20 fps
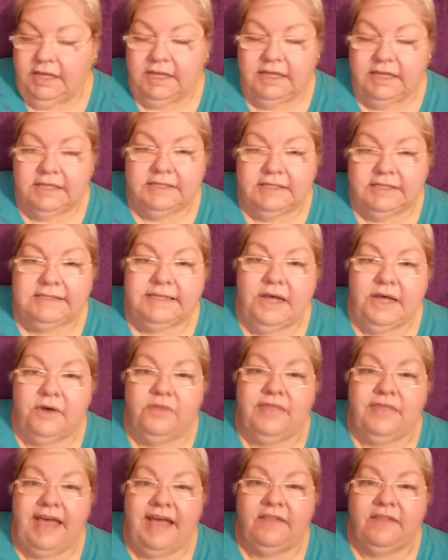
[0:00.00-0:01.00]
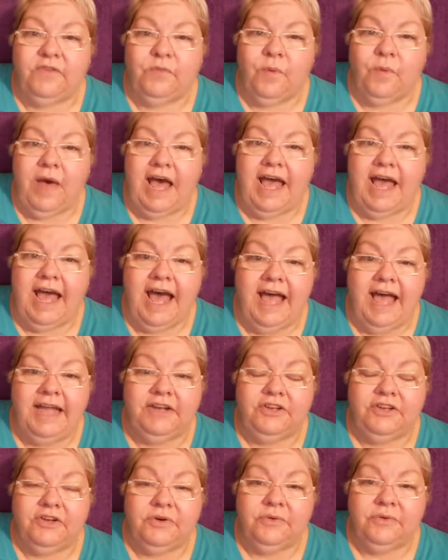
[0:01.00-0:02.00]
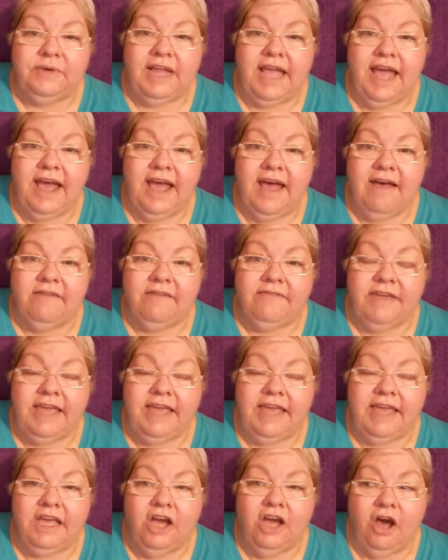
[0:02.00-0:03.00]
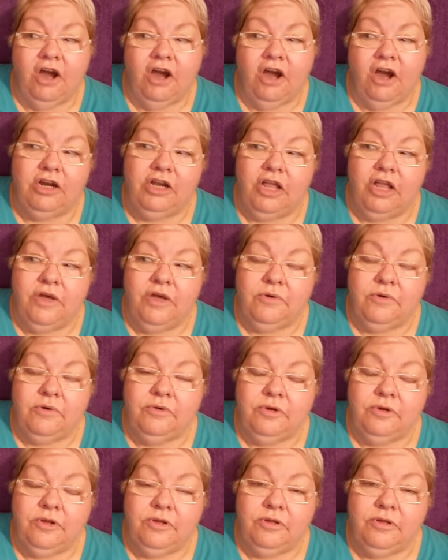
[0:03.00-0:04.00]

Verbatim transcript: So that's why I don't have a car loan